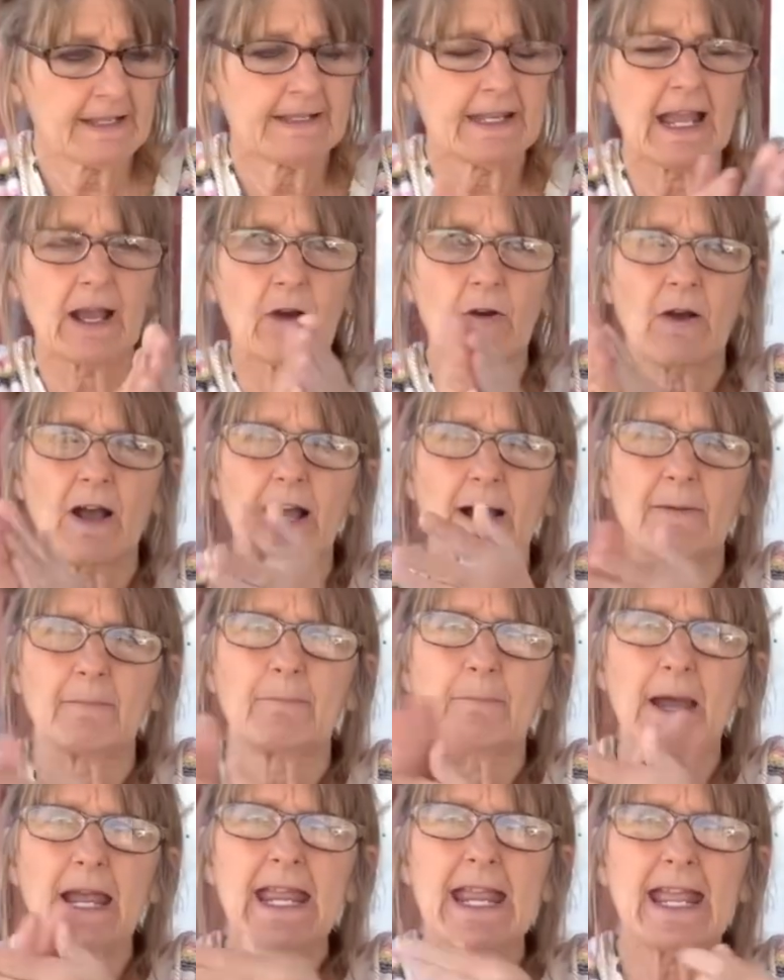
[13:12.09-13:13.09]
Now,
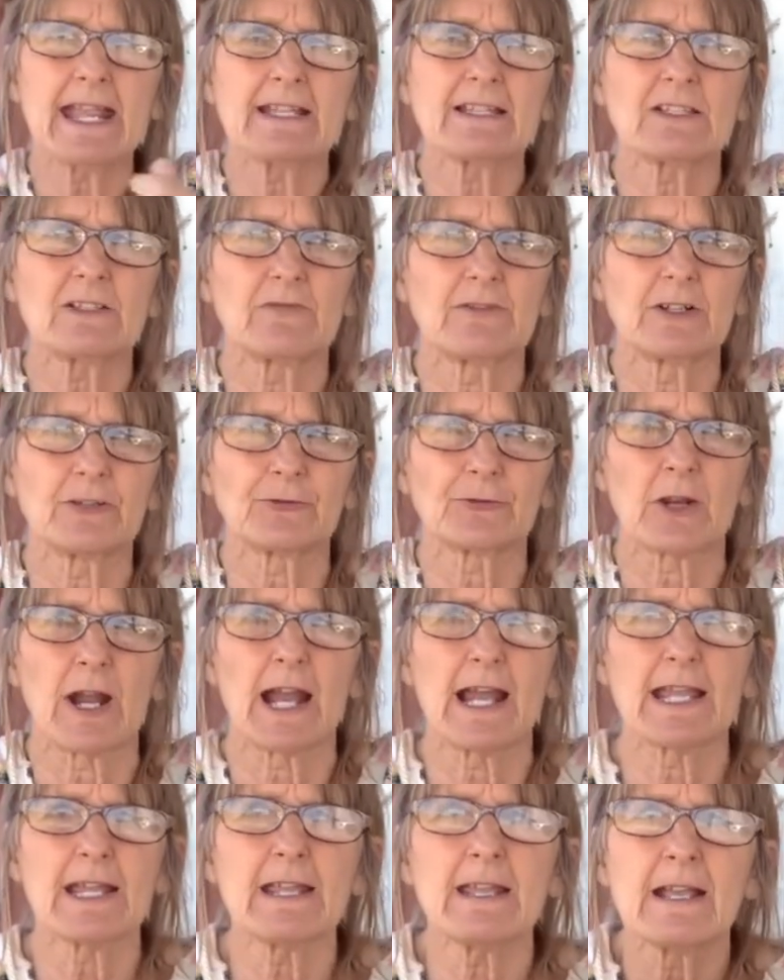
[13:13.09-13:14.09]
my hands feel
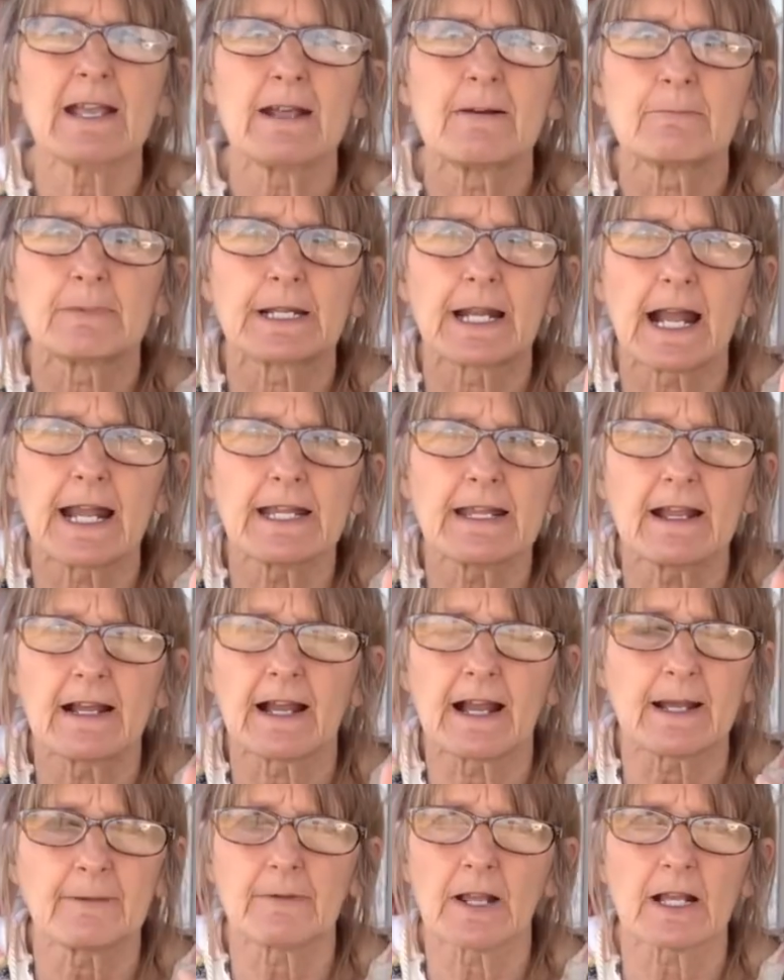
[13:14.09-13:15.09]
dry, but
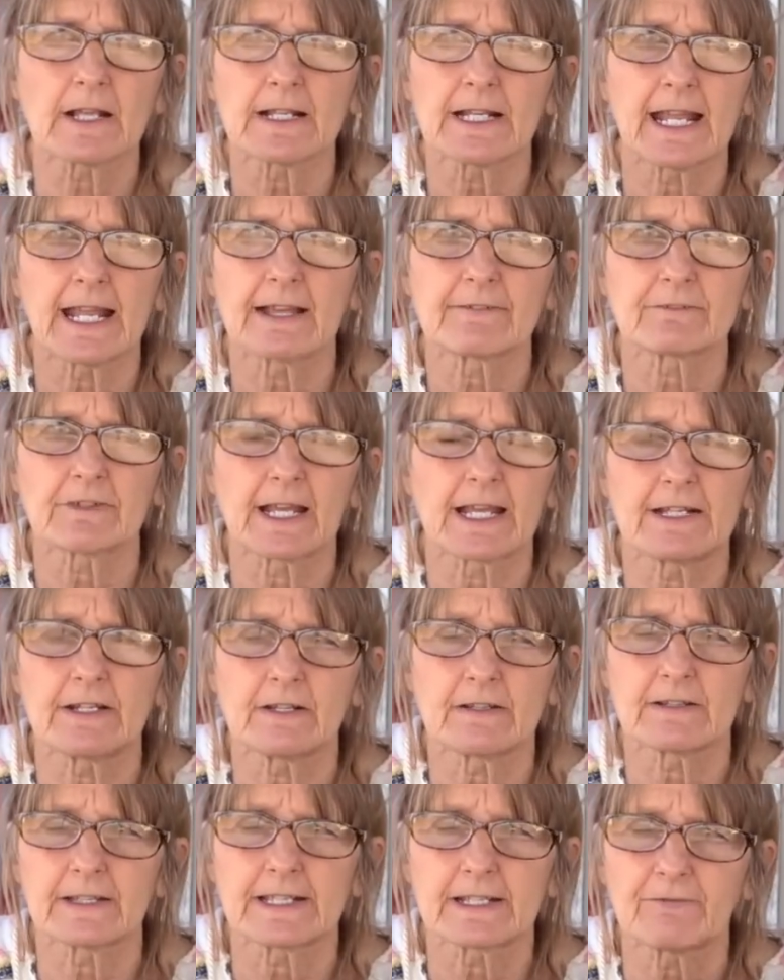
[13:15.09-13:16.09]
I'm not going to have to,
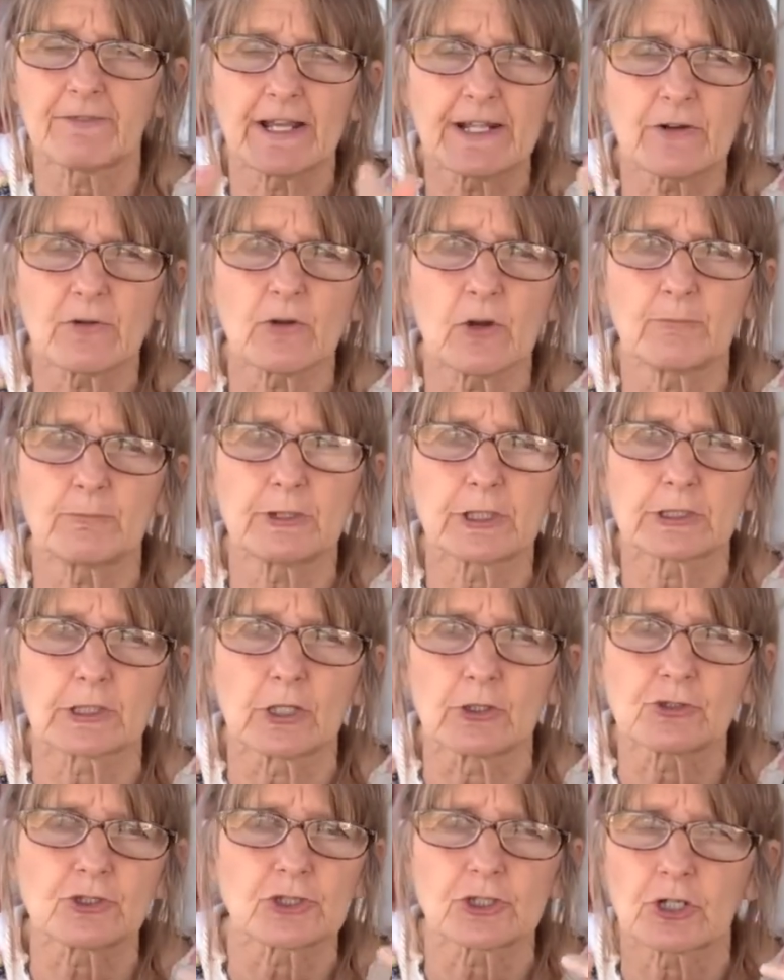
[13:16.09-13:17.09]
like if I don't go put
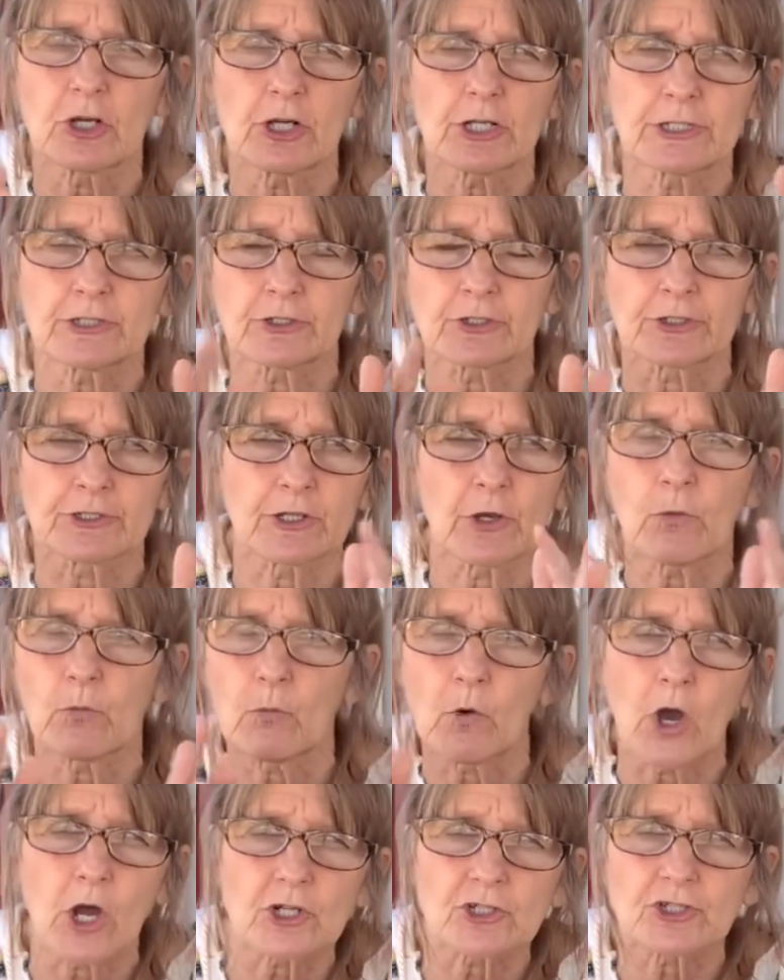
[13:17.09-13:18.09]
lotion on or don't
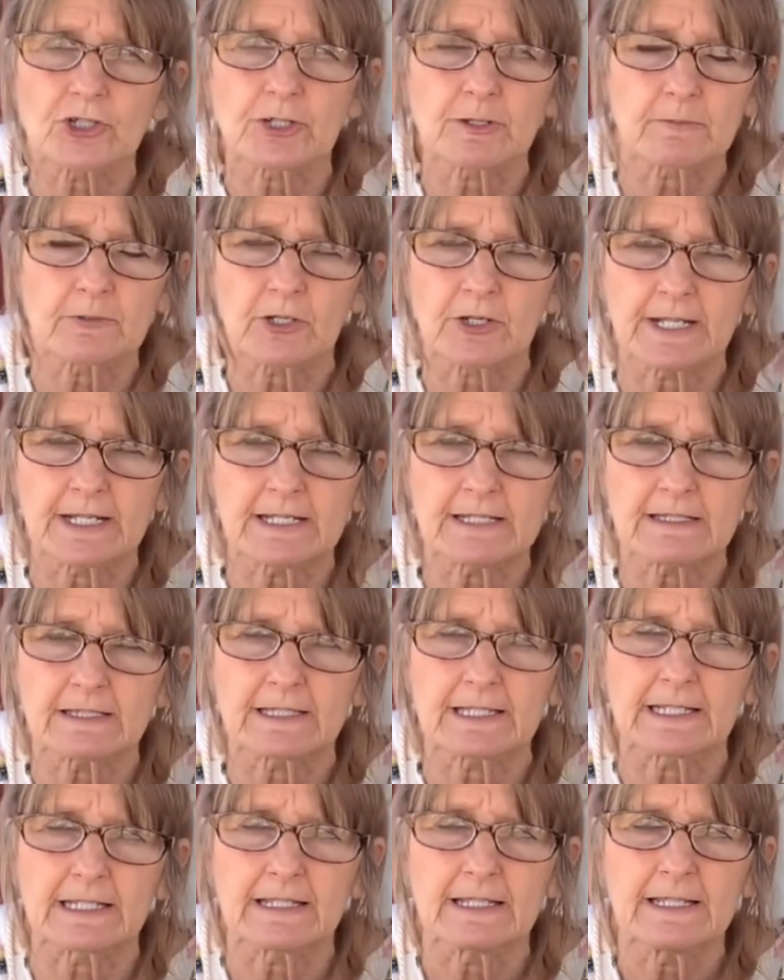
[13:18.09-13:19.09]
wash them or
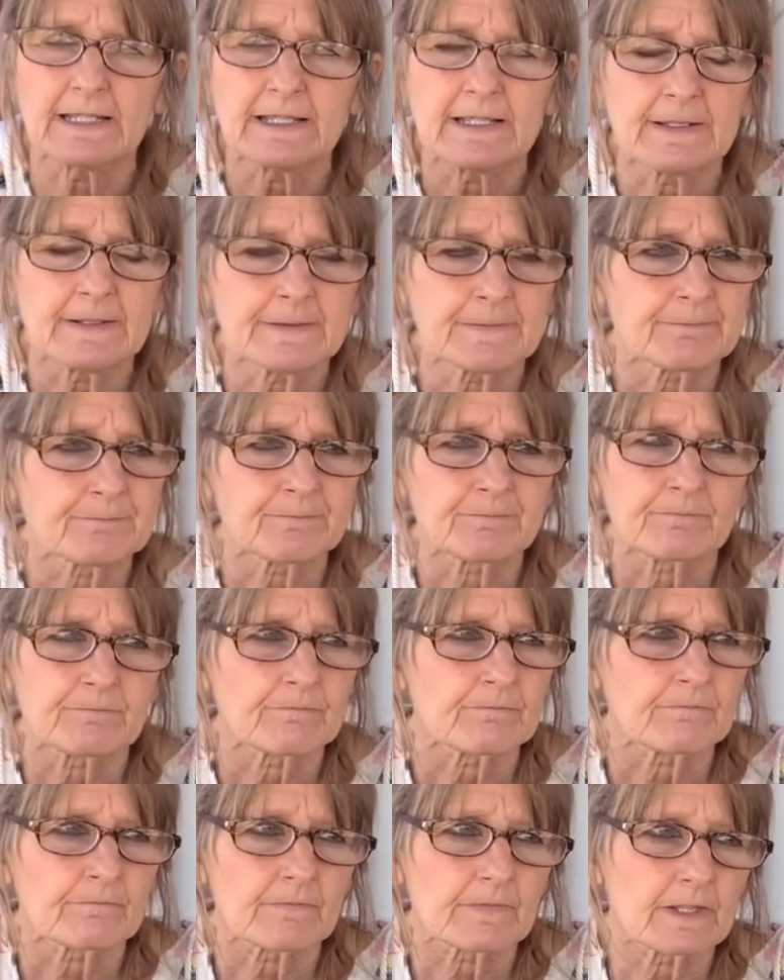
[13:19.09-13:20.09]
anything,
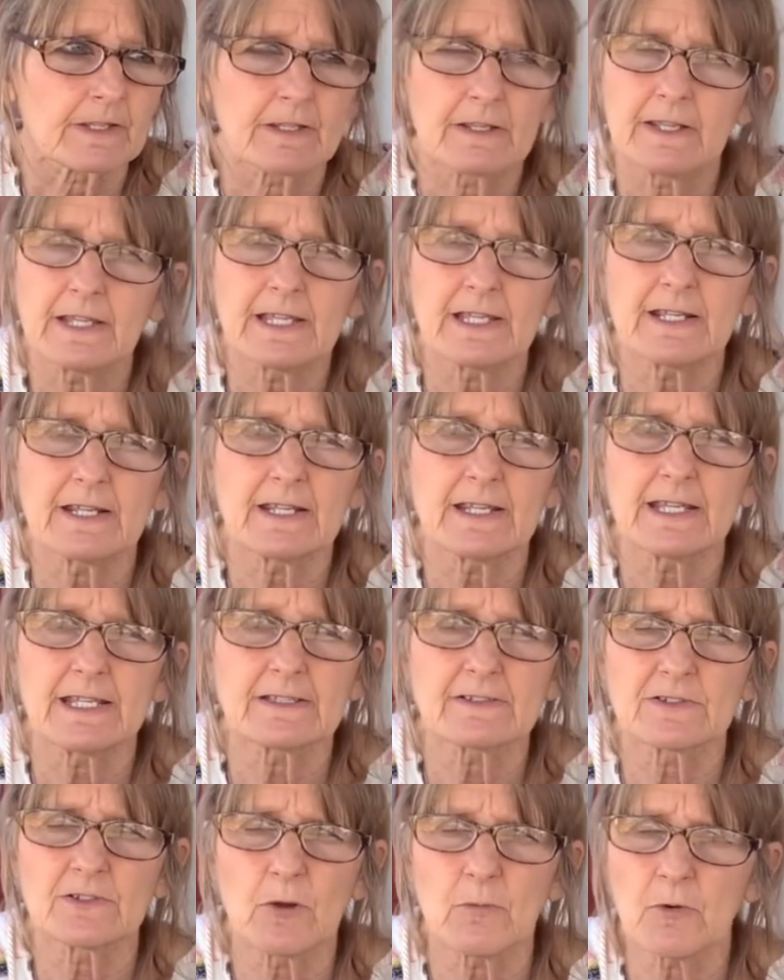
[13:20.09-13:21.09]
and
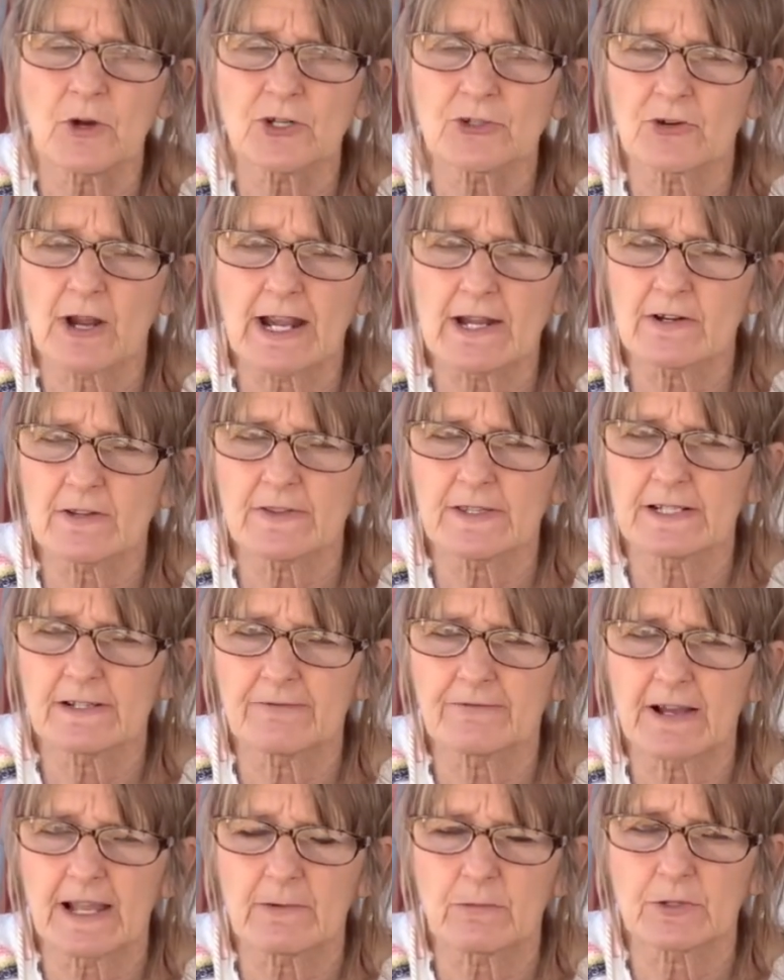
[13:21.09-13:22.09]
it's no more drier than
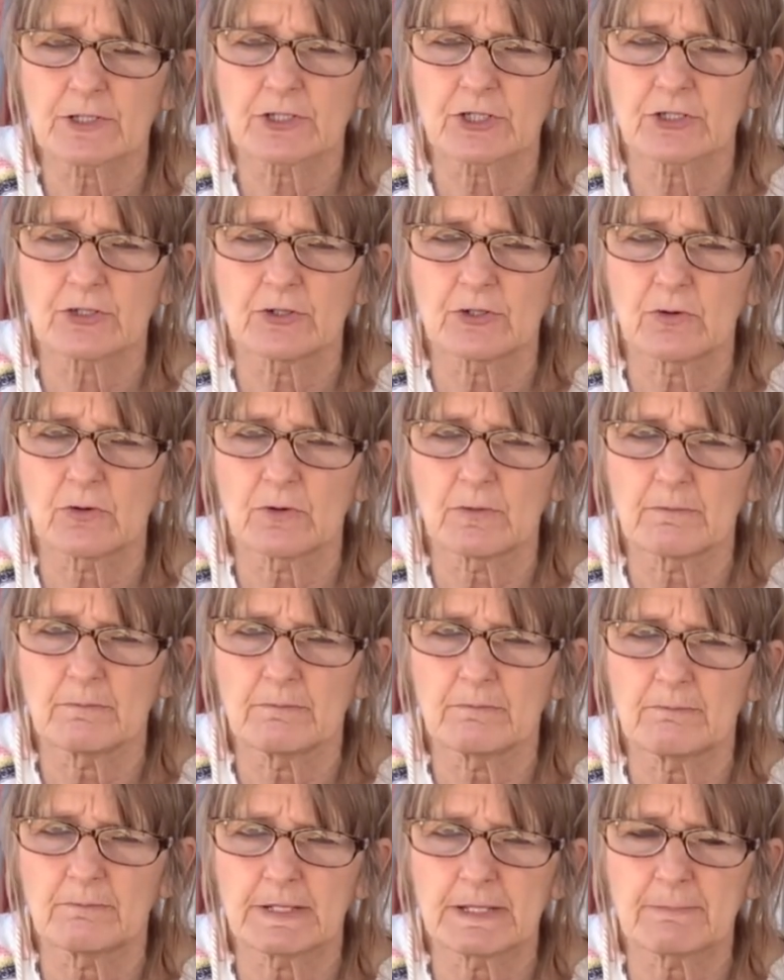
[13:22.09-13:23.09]
if I were to
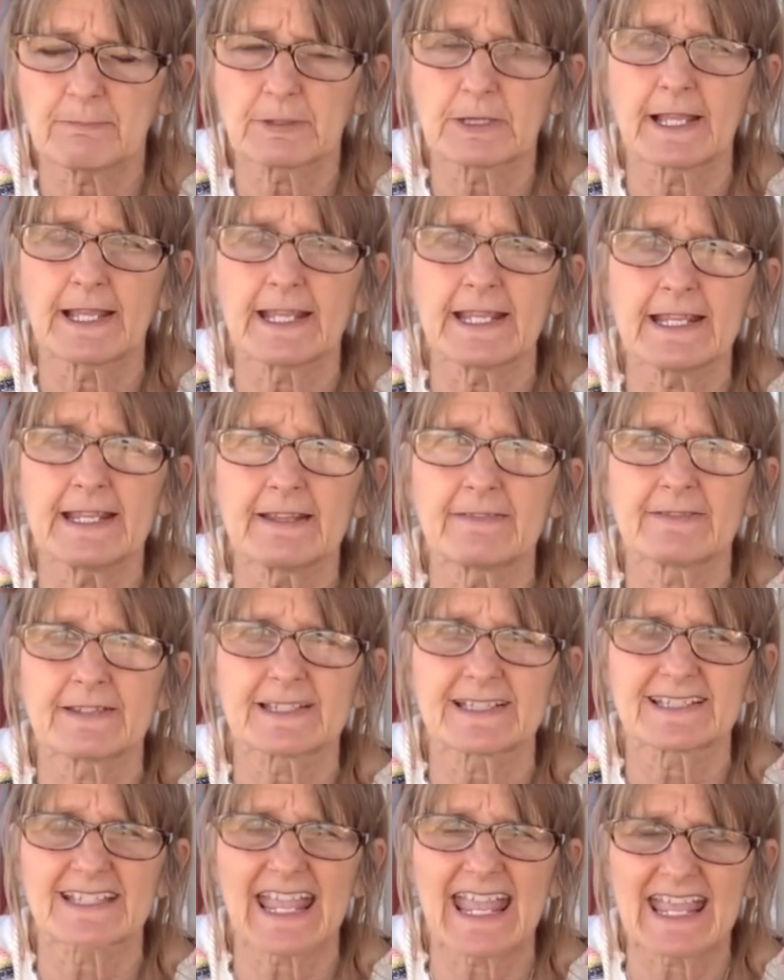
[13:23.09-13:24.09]
be playing in the
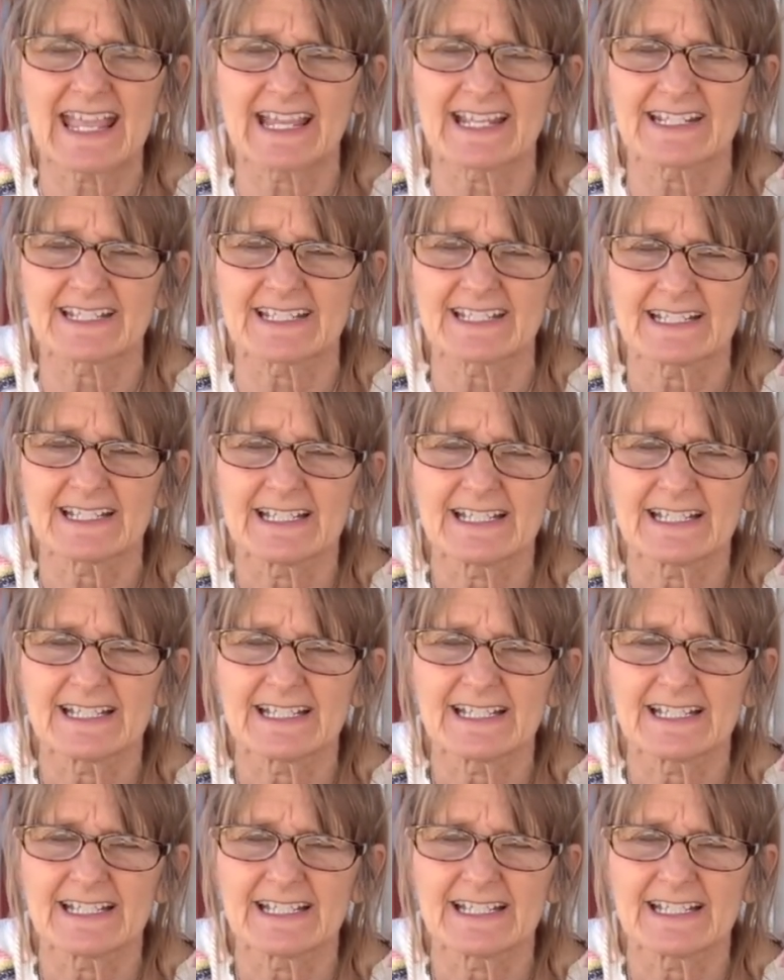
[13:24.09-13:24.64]
sand